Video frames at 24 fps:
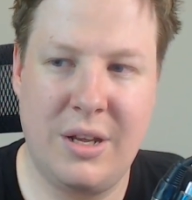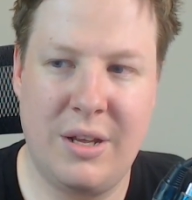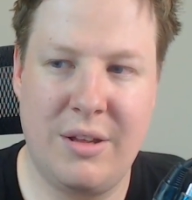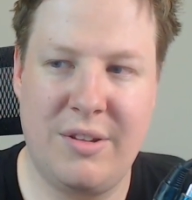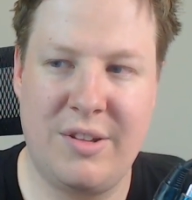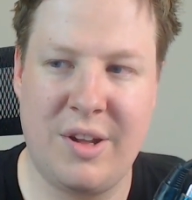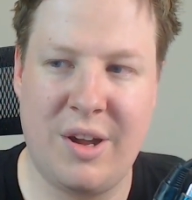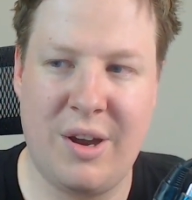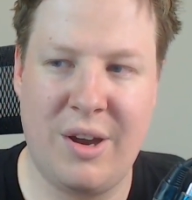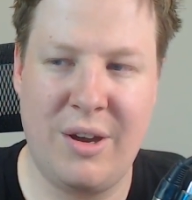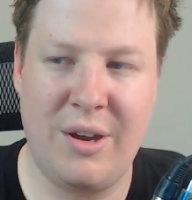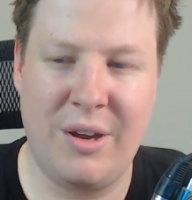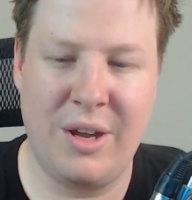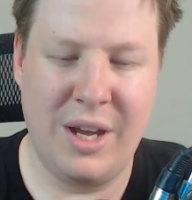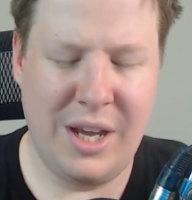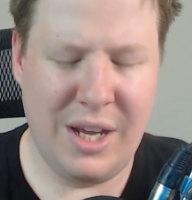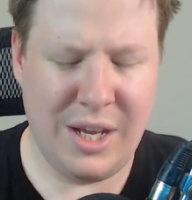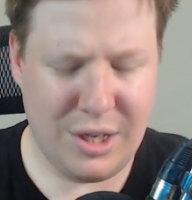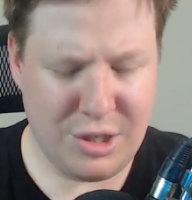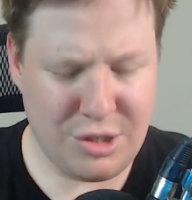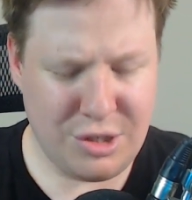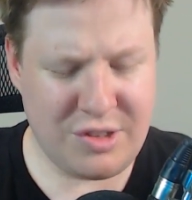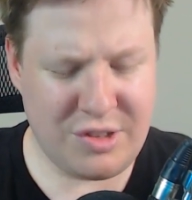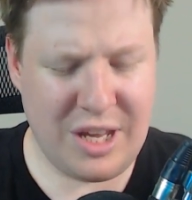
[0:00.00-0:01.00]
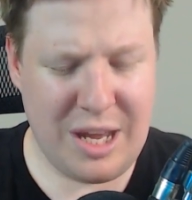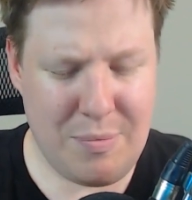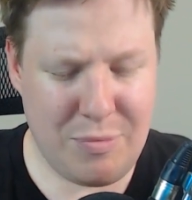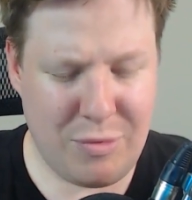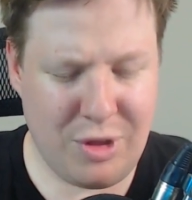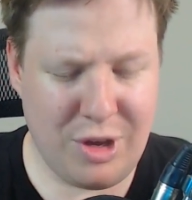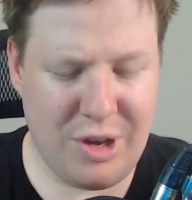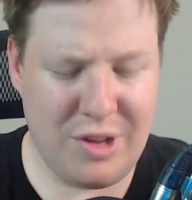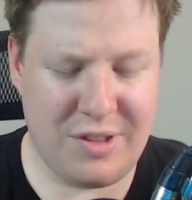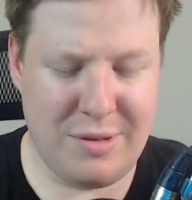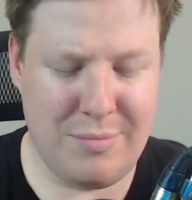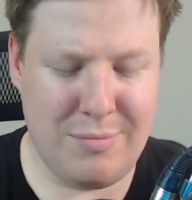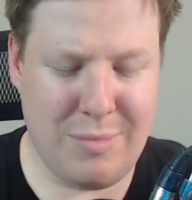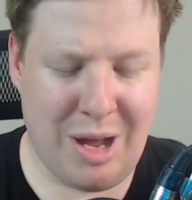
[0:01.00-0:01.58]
So just keep those in